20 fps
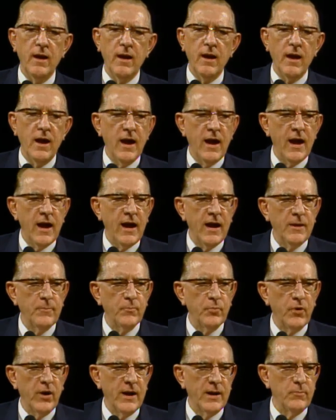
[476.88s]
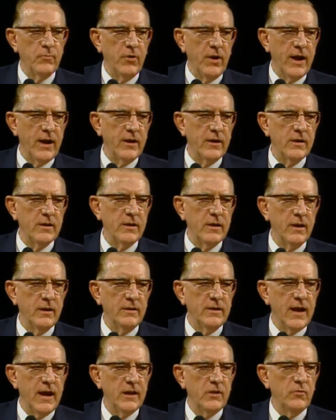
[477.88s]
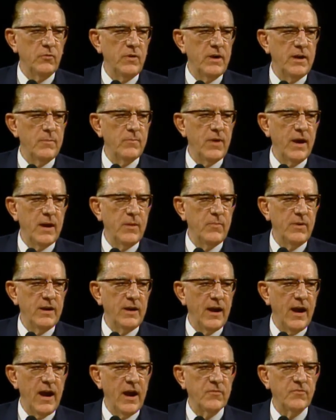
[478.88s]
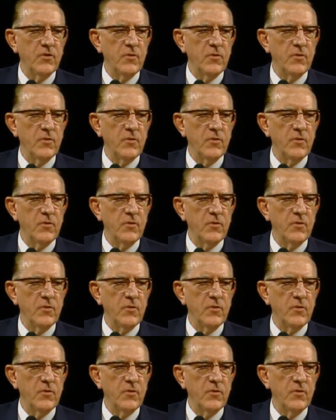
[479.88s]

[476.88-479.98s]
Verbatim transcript: I pray, brethren, that we may be ever